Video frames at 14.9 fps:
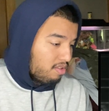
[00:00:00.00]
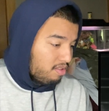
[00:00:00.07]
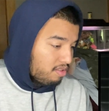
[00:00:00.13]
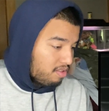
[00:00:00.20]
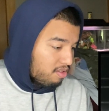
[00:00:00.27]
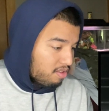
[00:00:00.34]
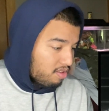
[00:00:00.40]

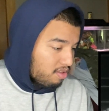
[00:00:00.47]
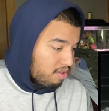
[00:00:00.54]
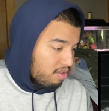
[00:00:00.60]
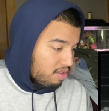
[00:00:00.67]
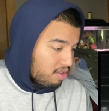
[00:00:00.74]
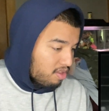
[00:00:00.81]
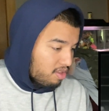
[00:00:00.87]

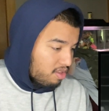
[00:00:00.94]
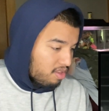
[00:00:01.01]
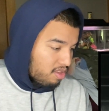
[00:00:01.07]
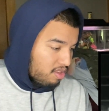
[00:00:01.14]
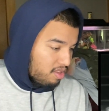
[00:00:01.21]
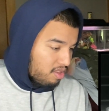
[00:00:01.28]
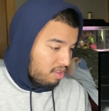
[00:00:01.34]

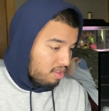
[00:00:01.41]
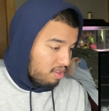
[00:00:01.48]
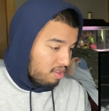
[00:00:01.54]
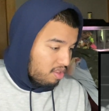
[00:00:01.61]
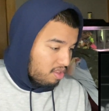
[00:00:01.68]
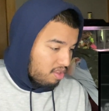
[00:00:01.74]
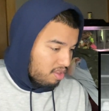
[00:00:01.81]

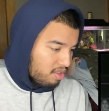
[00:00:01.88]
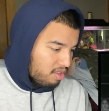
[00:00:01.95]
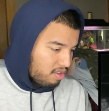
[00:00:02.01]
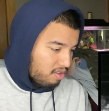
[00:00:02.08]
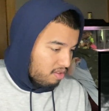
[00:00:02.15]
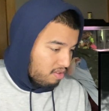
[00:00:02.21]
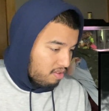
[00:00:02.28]

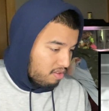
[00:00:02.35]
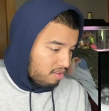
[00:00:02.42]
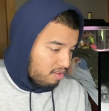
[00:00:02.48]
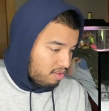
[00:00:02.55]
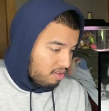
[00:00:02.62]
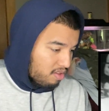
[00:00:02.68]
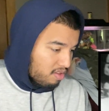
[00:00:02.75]

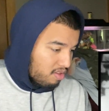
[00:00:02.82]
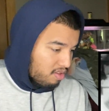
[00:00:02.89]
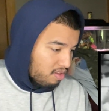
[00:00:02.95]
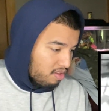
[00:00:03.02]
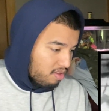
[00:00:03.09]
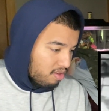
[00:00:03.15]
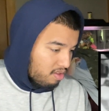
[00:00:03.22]

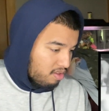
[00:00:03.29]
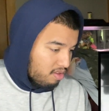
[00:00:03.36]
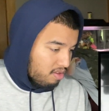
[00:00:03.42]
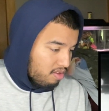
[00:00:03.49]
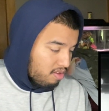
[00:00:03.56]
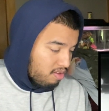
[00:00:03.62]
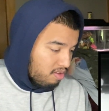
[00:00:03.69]

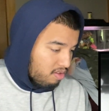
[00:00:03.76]
[no speech]